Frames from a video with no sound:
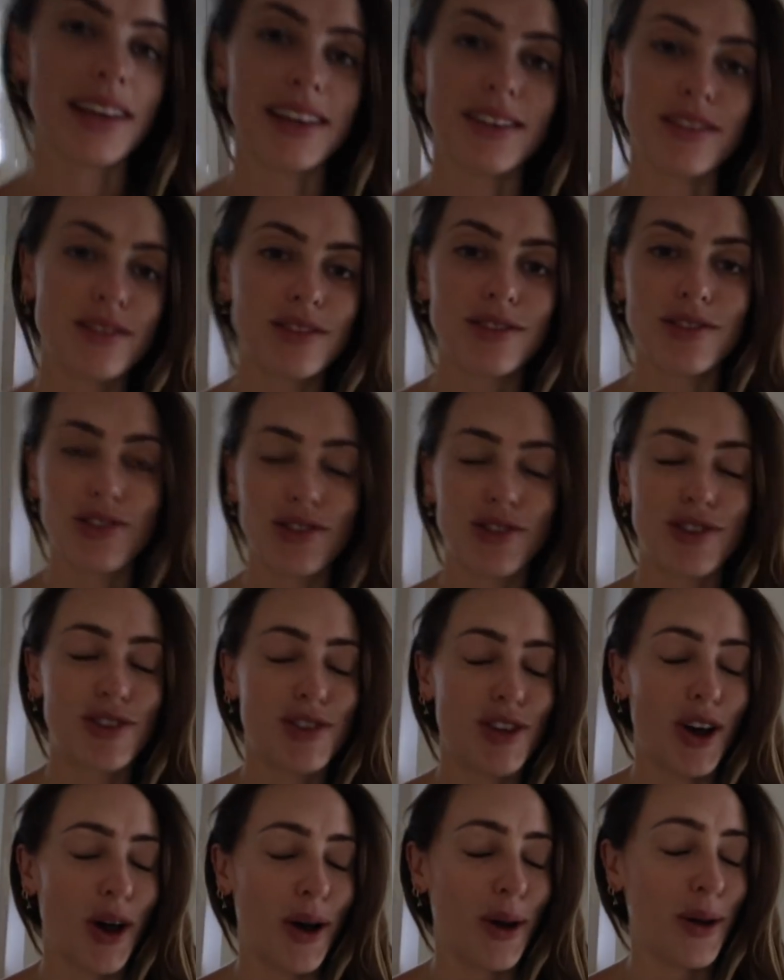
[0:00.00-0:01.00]
It's
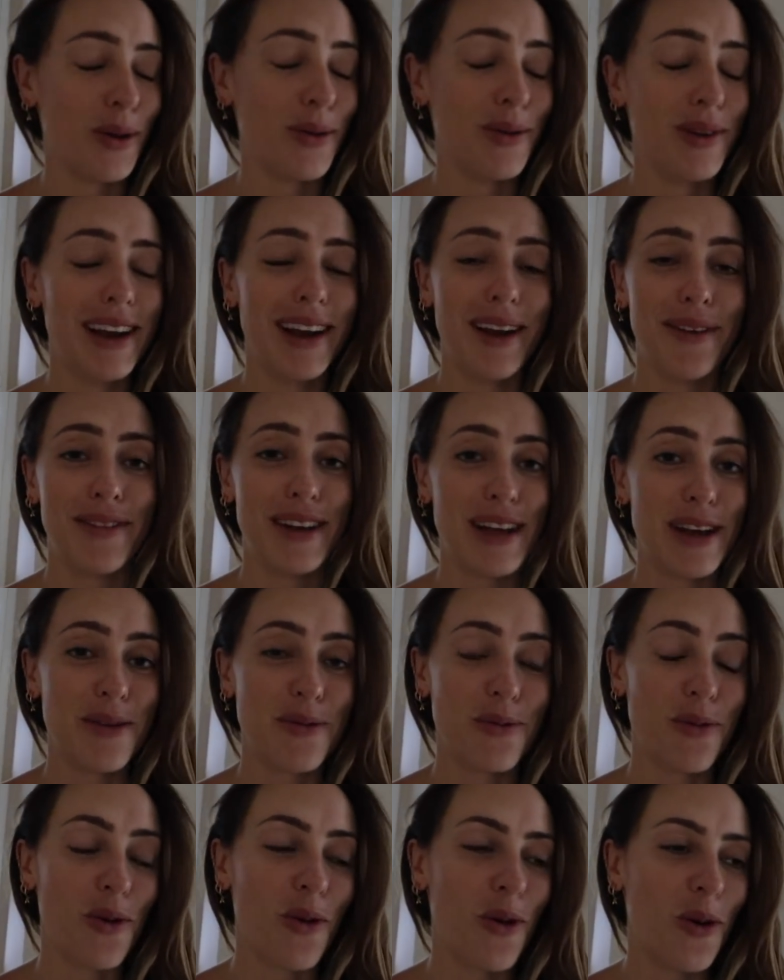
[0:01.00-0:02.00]
so lovely
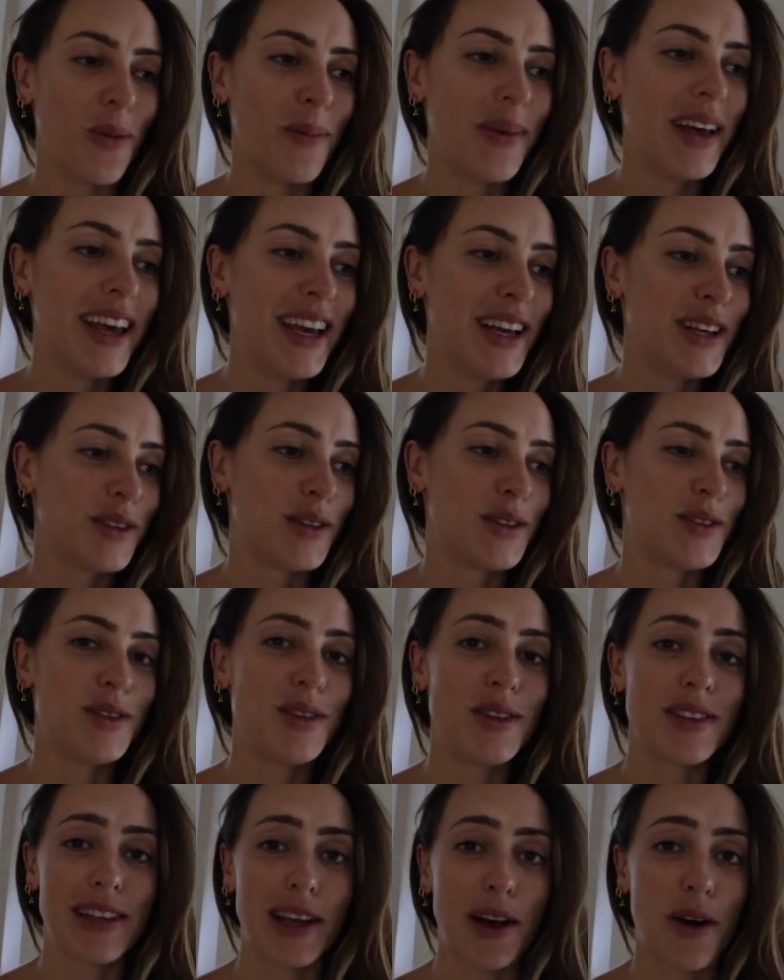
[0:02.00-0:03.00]
and warm. So as
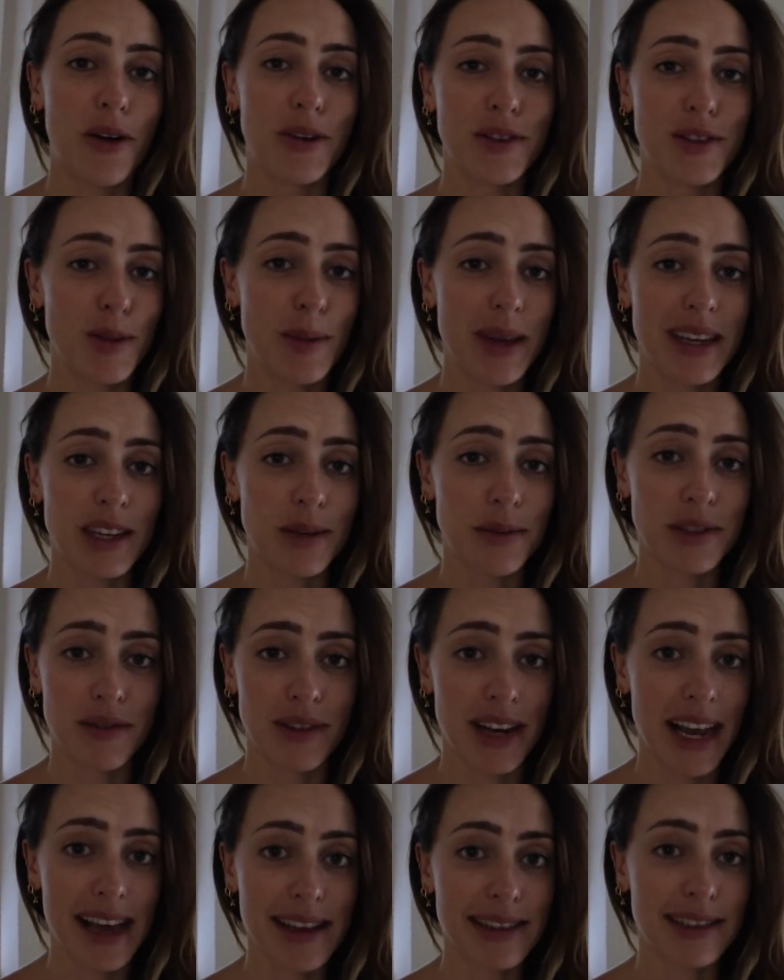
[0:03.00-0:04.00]
soon as I got onto the bed, I was
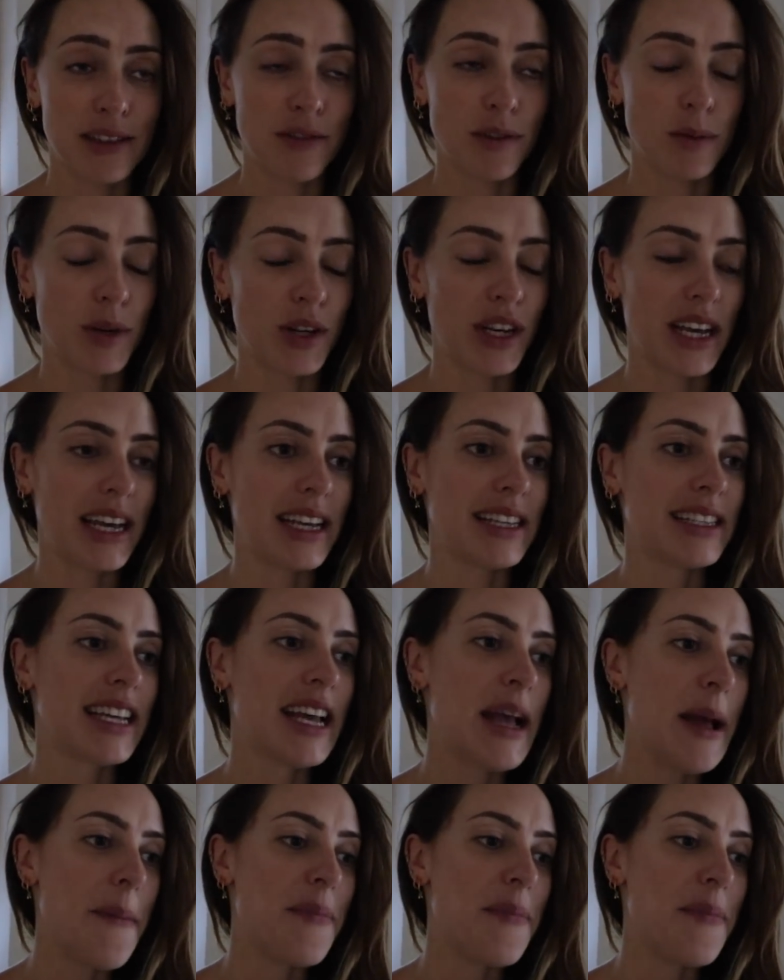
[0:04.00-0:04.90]
relaxed, if I'm honest.